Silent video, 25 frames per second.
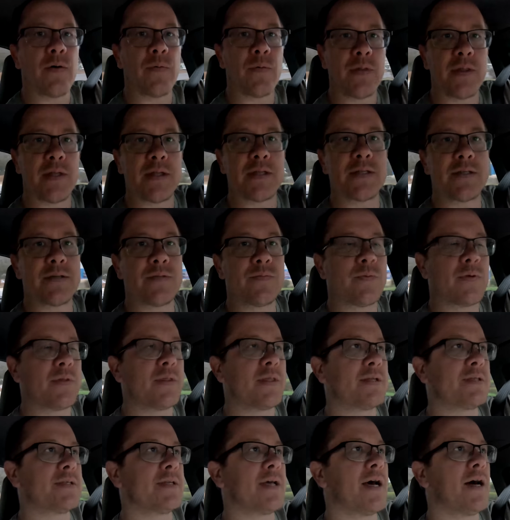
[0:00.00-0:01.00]
with
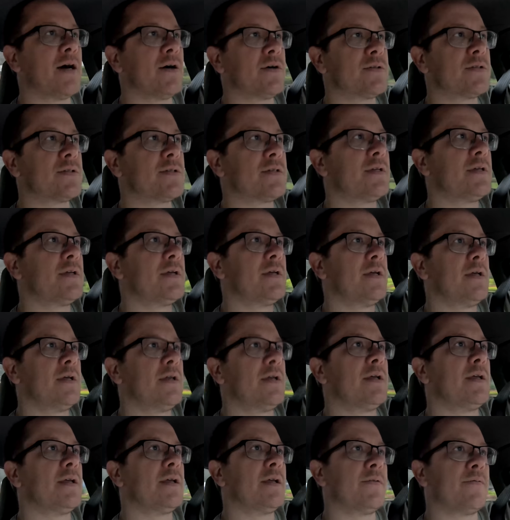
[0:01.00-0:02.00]
this house.
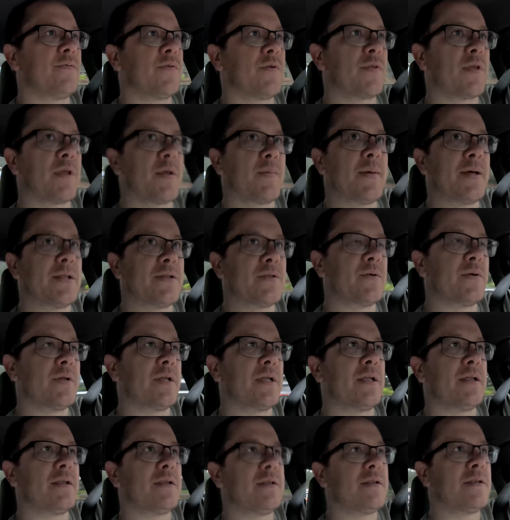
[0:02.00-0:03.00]
If you're thinking about doing
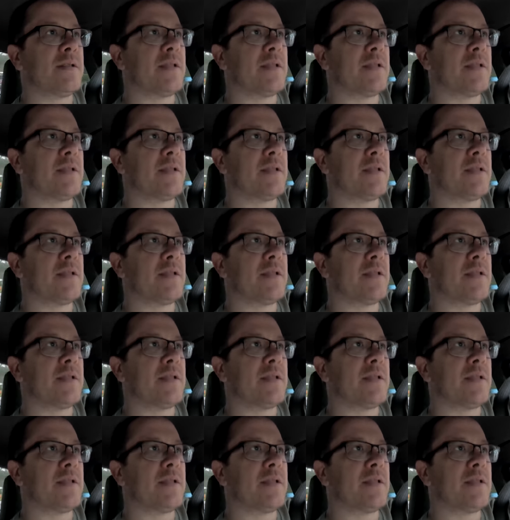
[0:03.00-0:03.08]
it,